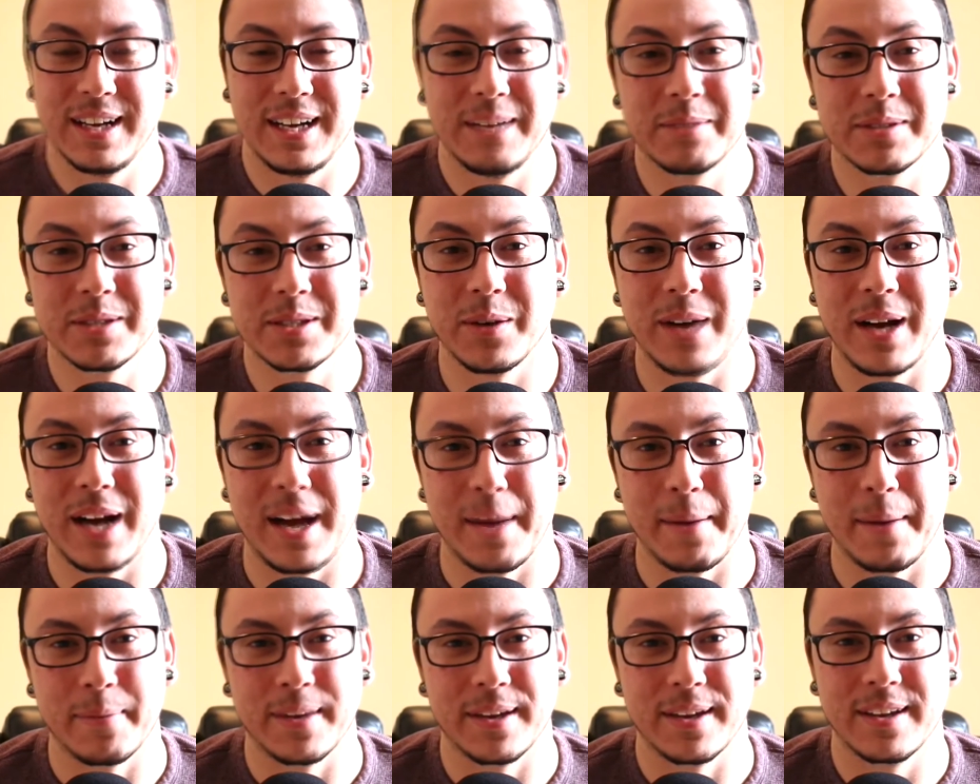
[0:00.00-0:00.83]
I'm so
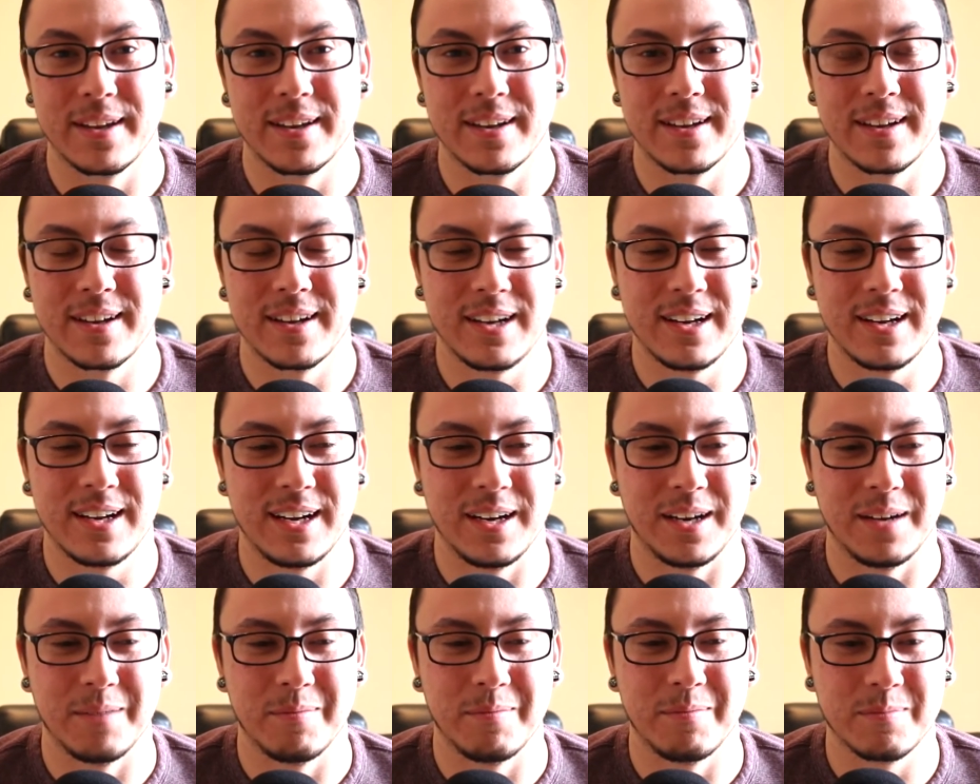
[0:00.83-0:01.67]
happy
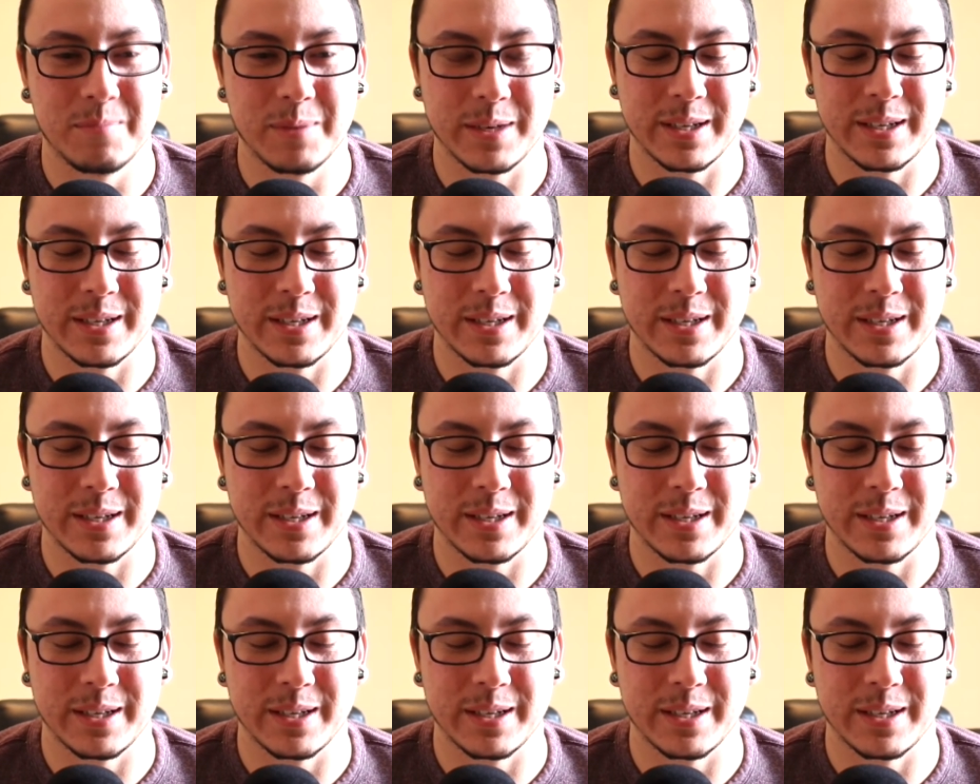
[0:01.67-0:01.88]
um,